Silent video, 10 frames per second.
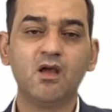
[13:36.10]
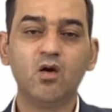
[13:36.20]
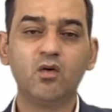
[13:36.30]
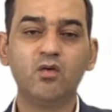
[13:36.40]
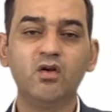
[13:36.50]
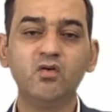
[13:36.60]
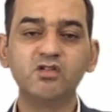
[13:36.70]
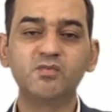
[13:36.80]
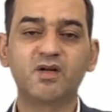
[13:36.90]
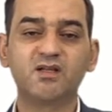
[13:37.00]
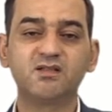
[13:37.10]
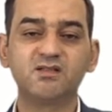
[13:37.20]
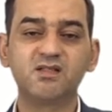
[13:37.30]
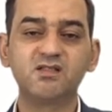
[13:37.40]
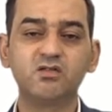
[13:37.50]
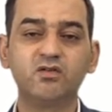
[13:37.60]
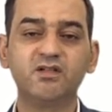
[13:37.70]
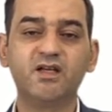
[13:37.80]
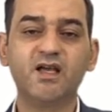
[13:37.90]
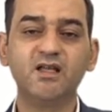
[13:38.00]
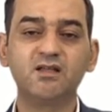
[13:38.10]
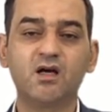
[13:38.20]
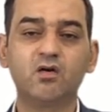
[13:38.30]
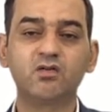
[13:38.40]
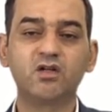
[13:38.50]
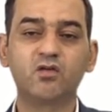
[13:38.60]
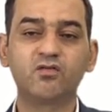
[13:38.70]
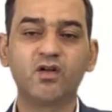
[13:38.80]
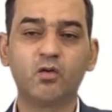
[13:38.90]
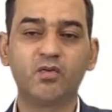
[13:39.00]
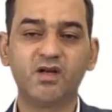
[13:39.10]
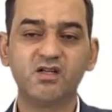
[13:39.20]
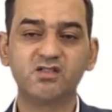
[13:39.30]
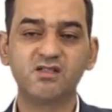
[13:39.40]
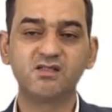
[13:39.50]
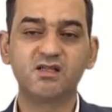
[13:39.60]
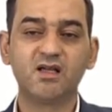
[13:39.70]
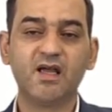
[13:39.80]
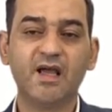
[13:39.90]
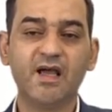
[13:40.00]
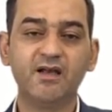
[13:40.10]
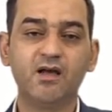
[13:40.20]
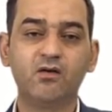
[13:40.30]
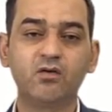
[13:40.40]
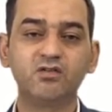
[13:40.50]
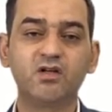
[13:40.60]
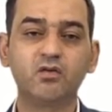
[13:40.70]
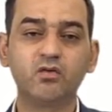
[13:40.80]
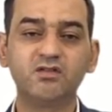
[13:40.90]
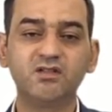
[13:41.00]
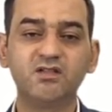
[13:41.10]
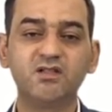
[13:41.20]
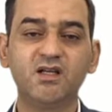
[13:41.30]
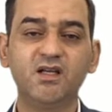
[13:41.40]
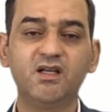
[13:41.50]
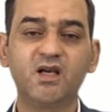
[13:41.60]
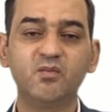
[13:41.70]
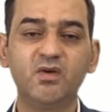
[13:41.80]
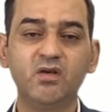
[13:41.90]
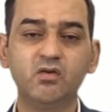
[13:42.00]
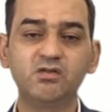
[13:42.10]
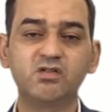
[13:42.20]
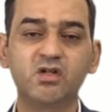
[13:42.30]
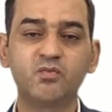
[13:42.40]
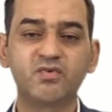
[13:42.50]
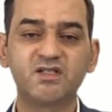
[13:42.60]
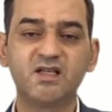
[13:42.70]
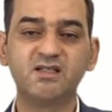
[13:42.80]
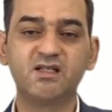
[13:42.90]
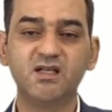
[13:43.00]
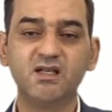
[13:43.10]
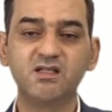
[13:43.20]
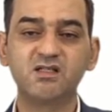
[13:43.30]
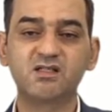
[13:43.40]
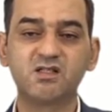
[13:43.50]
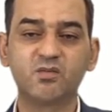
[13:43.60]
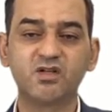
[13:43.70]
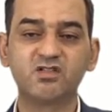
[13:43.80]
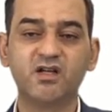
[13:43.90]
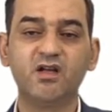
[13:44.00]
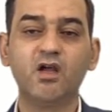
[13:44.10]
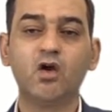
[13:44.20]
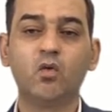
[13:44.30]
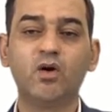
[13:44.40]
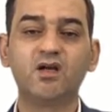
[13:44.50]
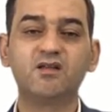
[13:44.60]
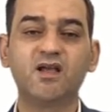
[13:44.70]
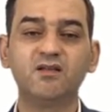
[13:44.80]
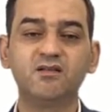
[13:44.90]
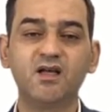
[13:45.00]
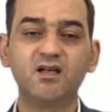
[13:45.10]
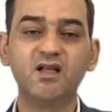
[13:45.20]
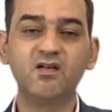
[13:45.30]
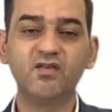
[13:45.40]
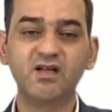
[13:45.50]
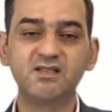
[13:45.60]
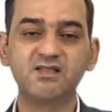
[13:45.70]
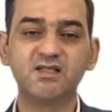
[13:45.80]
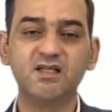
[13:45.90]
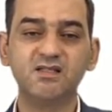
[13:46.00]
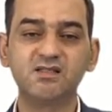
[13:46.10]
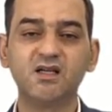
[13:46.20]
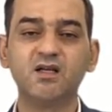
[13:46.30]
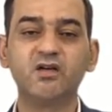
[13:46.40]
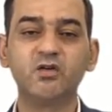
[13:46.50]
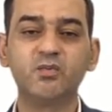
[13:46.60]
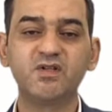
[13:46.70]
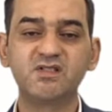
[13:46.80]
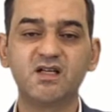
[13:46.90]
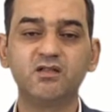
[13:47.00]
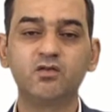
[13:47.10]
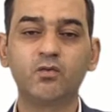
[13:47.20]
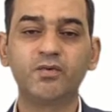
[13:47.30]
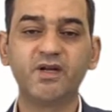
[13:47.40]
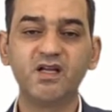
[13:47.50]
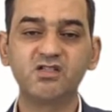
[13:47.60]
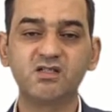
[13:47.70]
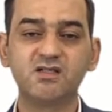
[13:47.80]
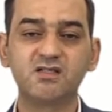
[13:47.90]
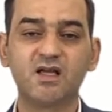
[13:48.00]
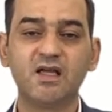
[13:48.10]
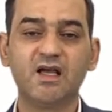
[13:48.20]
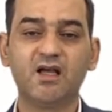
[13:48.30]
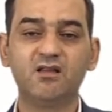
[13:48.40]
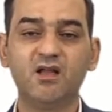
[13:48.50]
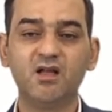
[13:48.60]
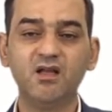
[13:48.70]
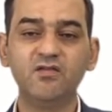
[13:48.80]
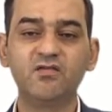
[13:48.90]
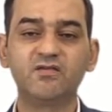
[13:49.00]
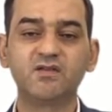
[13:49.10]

We will use parentheses to indicate the order of the operations. An order-rooted tree can be used to represent each expression where the internal vertices represent operations and the leaf